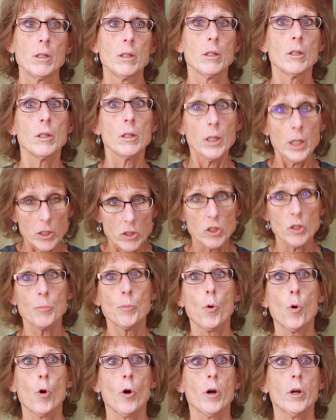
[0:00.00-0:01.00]
You need
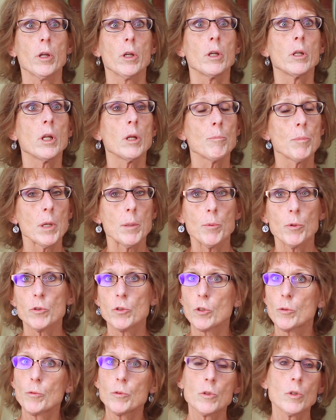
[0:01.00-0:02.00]
support. You need people
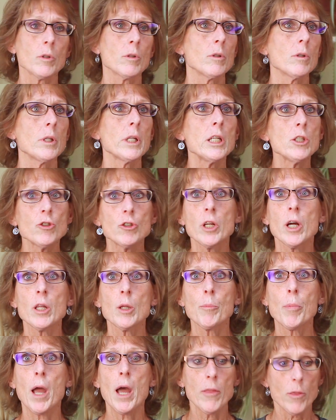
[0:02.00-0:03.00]
to lead you down the
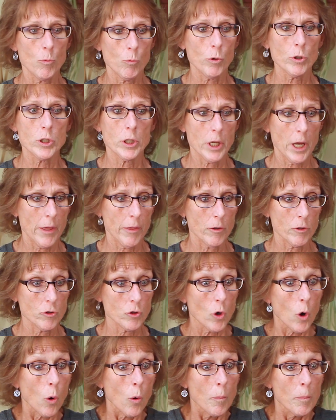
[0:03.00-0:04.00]
path and work together.
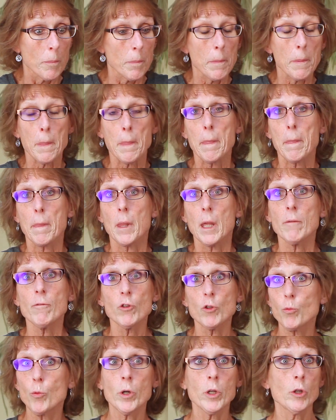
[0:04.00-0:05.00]
So if
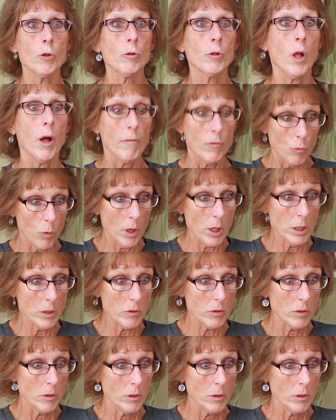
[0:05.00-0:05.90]
it's one of your loved ones,